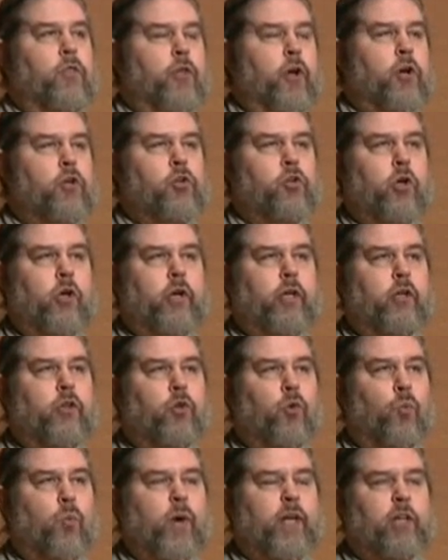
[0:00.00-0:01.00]
they're learning
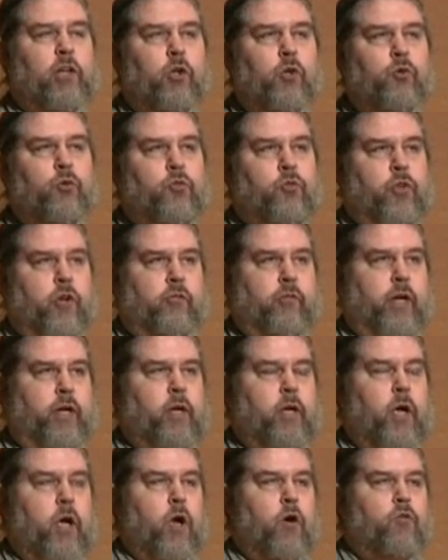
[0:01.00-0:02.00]
the win-lose
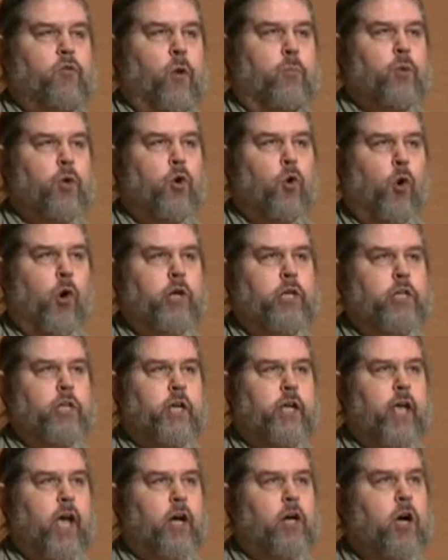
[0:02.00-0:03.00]
theory from
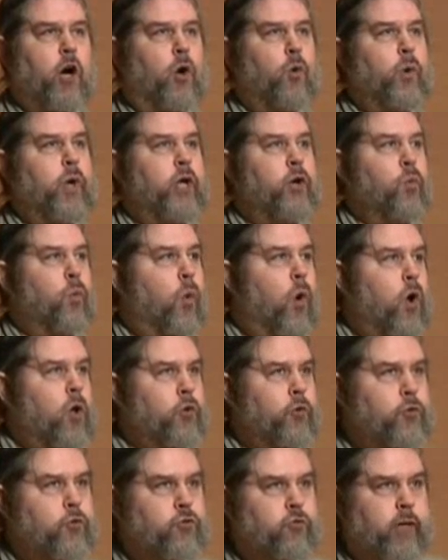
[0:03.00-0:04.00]
Gordon Gekko in
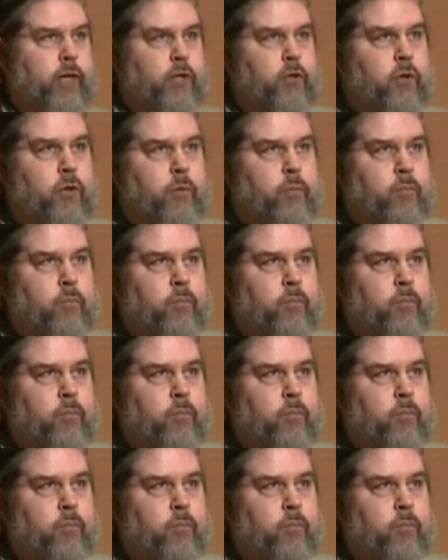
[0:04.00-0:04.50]
Wall Street.